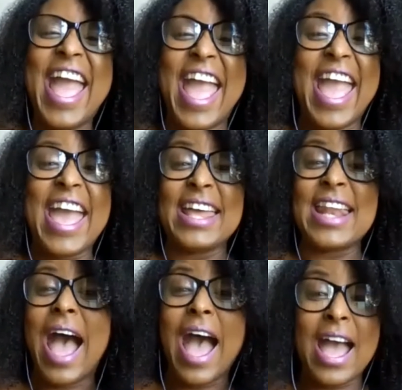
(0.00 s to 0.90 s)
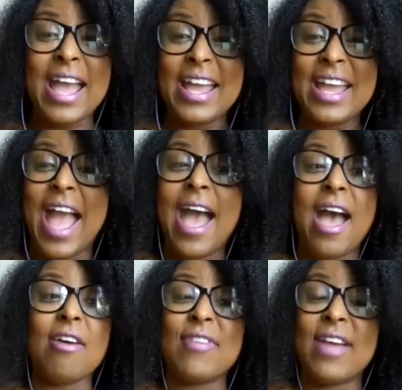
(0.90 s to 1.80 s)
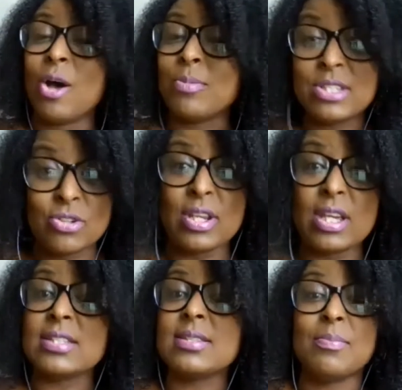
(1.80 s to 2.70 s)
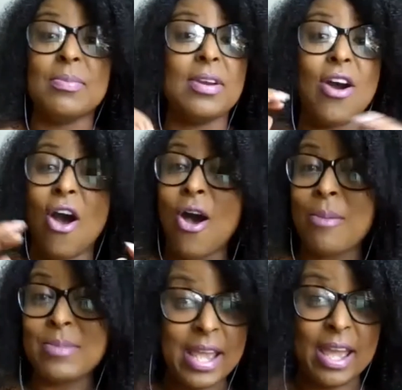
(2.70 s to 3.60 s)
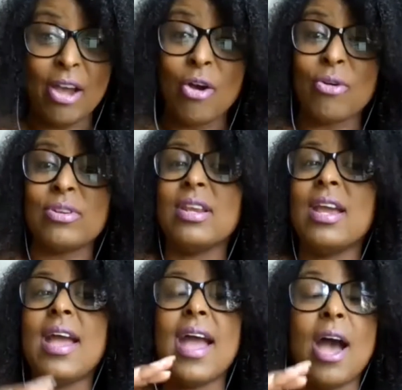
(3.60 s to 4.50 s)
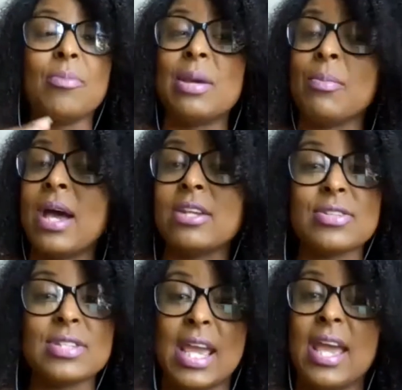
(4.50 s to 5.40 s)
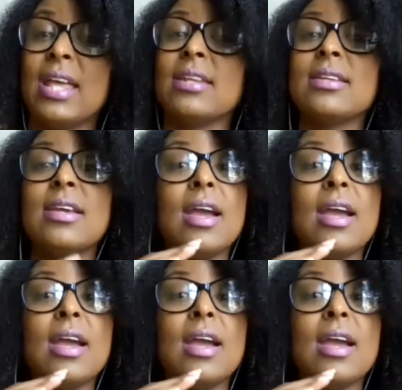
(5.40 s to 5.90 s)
And I have helped students calm down, help them understand